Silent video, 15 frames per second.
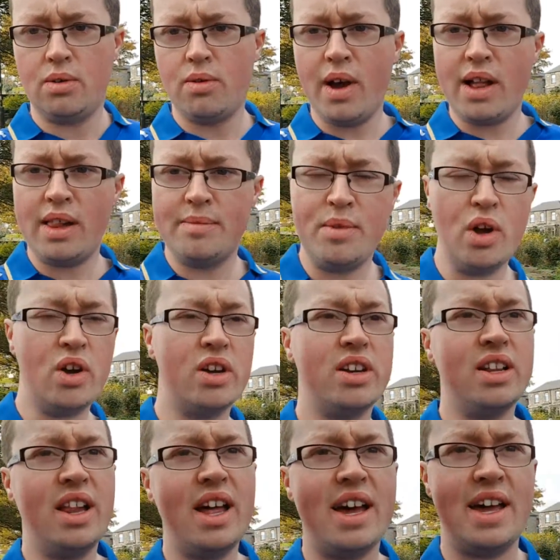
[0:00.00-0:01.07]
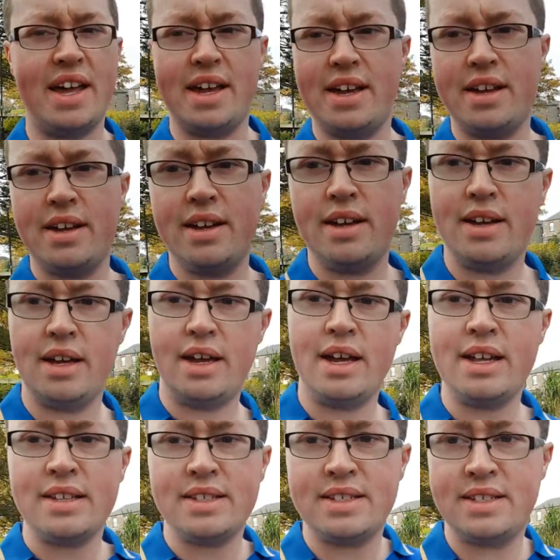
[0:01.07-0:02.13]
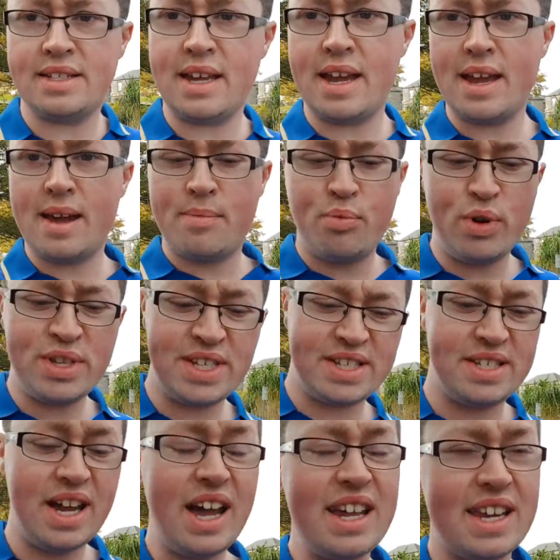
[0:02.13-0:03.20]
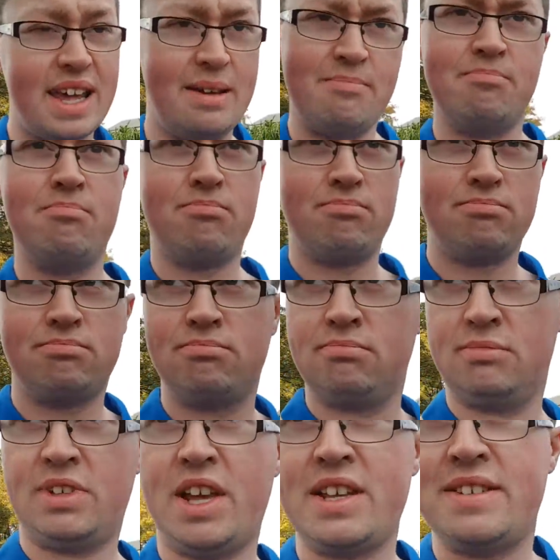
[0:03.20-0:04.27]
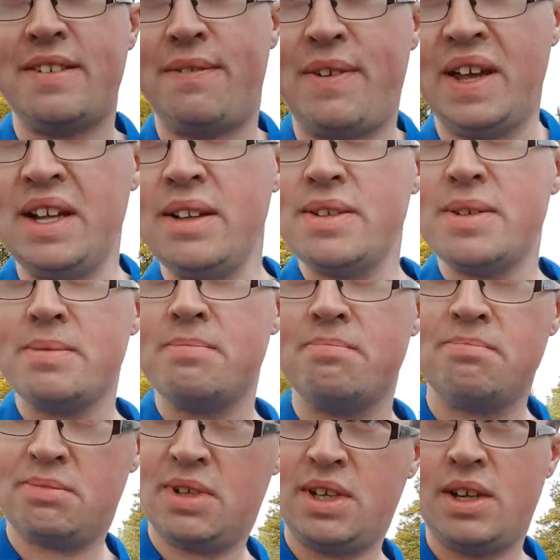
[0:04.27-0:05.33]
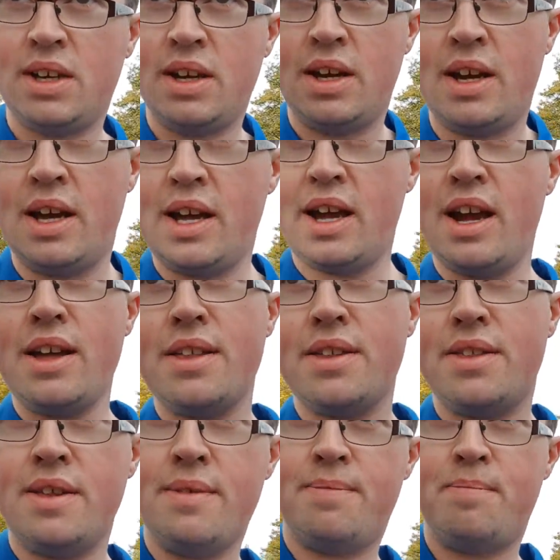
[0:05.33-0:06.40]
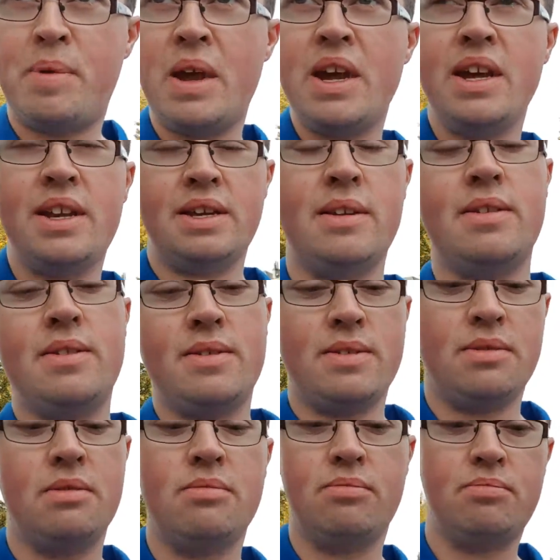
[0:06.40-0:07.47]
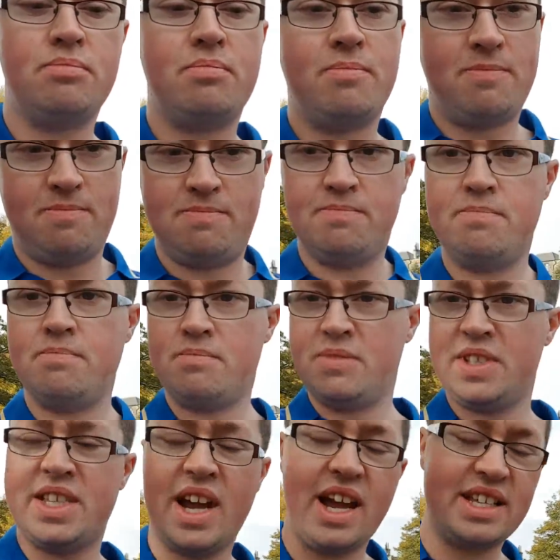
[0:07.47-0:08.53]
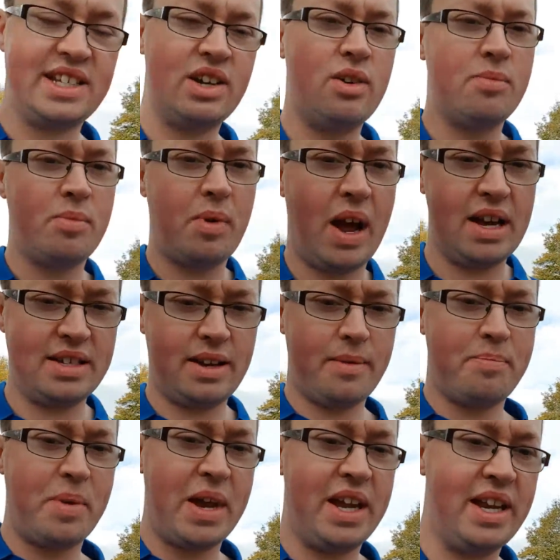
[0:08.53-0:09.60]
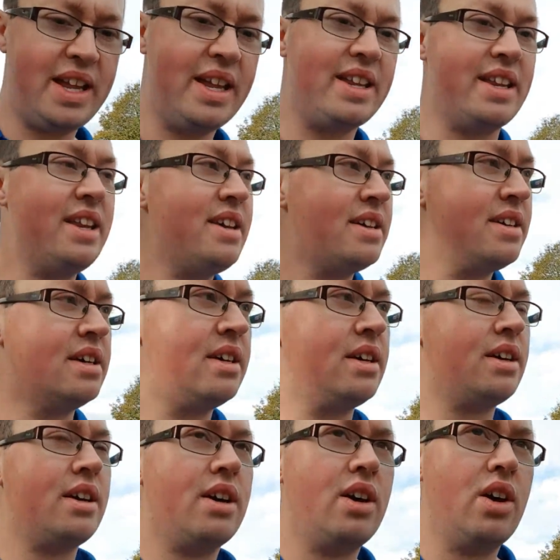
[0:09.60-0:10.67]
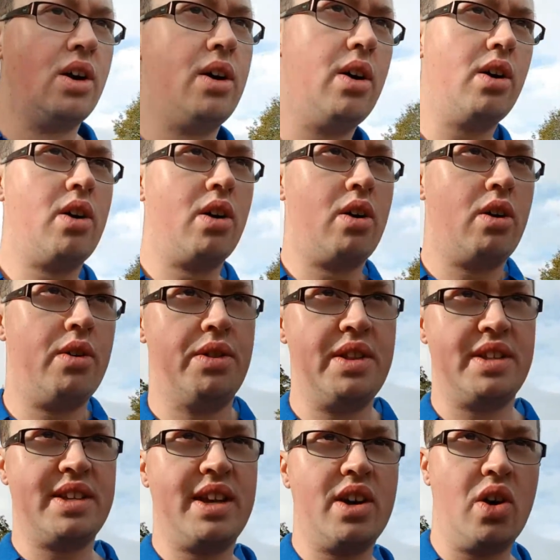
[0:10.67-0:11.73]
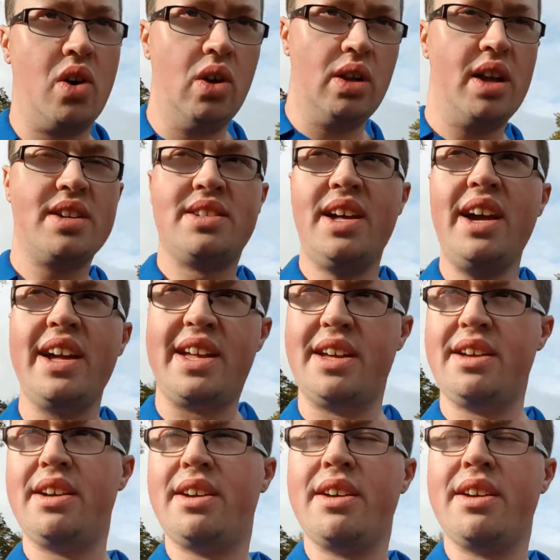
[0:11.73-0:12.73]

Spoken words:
Well, I'm not going to lie. It's pretty tidy. Is the field. Either they've been tidying up as I've been in, or they did it all last night.